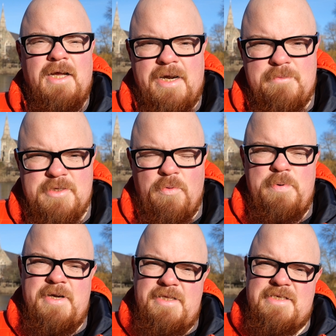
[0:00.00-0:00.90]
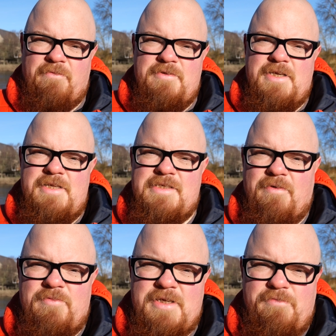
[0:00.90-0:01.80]
and it was opened in
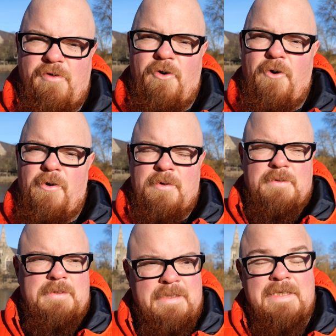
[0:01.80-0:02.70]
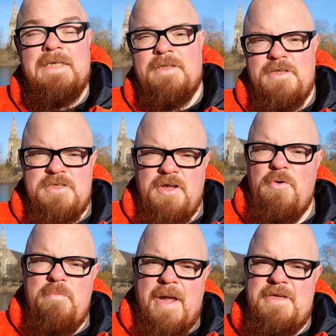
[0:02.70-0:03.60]
1774, and the
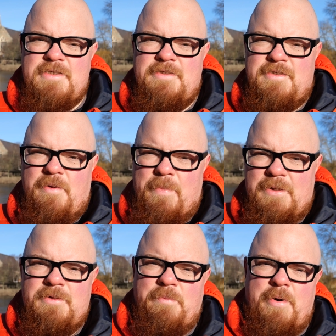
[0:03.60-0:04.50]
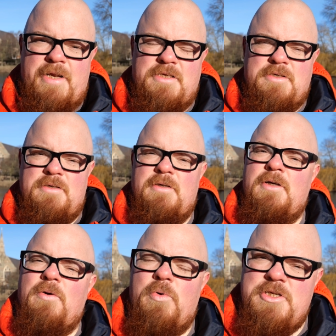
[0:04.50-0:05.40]
stonemasons that built the bridge
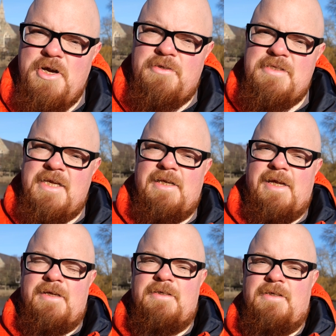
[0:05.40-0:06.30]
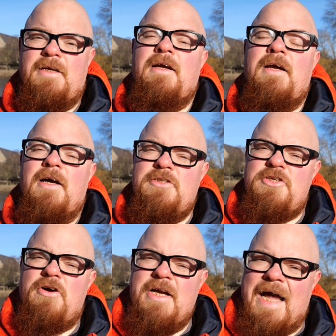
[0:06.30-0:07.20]
were John Tilley and
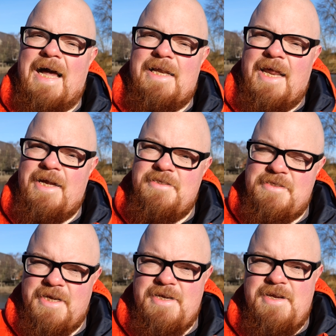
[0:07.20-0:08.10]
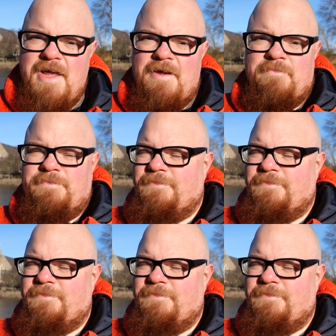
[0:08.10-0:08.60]
John Carline Sr.